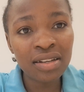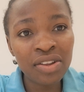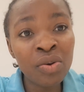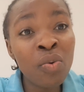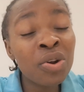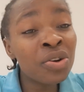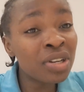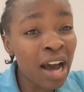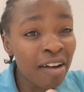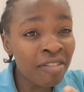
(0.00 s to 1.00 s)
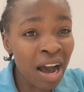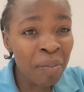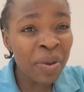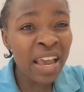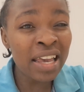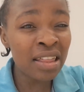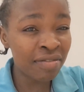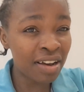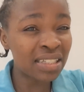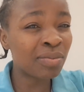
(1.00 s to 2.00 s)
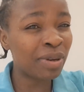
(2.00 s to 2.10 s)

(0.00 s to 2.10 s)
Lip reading: you would not have come here in the first